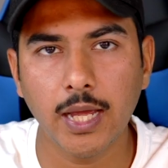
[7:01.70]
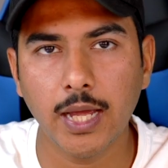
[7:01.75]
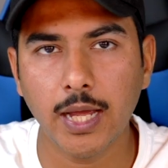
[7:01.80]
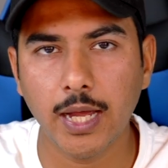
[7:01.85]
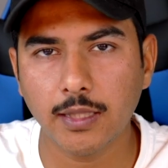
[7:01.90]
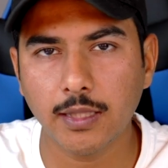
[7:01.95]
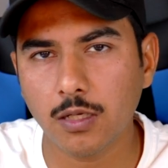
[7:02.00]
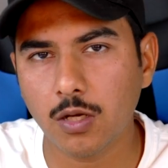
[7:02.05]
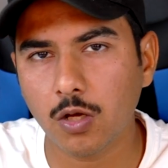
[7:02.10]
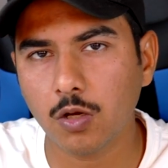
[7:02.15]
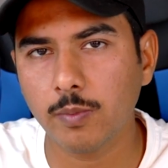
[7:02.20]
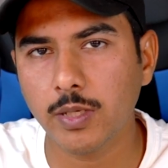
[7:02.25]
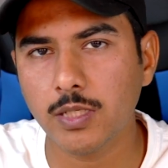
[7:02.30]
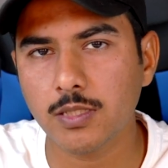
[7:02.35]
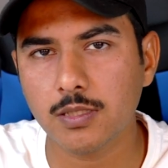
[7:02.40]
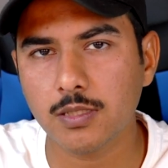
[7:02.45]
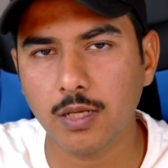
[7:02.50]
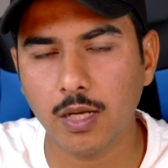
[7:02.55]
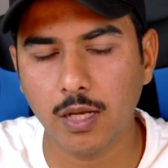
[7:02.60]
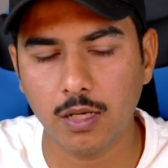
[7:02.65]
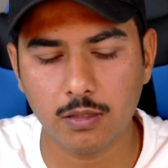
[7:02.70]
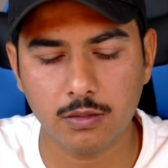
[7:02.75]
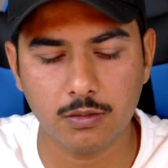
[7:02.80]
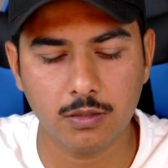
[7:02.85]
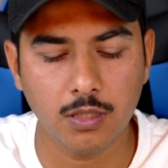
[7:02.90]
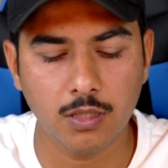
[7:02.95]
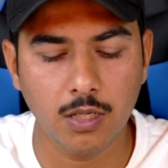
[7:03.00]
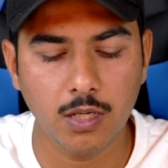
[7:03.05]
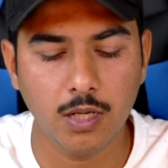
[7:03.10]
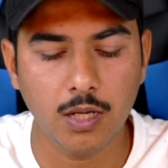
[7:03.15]
and the document
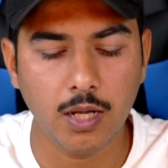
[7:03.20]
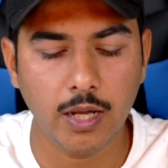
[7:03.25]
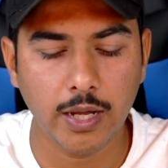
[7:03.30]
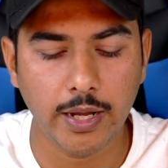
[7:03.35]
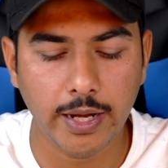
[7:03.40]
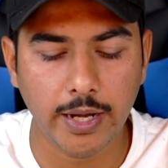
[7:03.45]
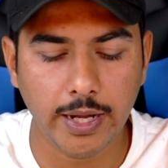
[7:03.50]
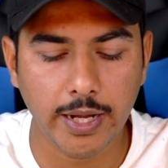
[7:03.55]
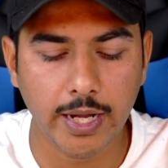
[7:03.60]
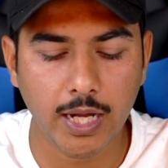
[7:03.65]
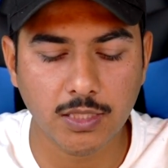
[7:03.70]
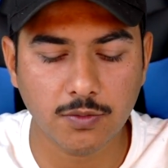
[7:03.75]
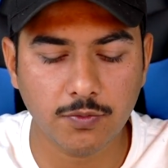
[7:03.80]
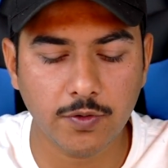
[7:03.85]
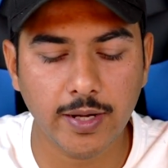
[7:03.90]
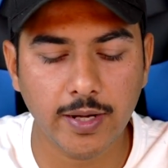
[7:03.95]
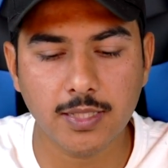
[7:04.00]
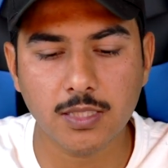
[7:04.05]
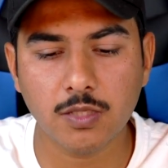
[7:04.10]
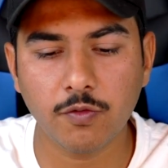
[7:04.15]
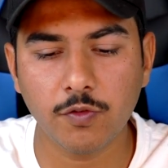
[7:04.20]
scanner. As far as the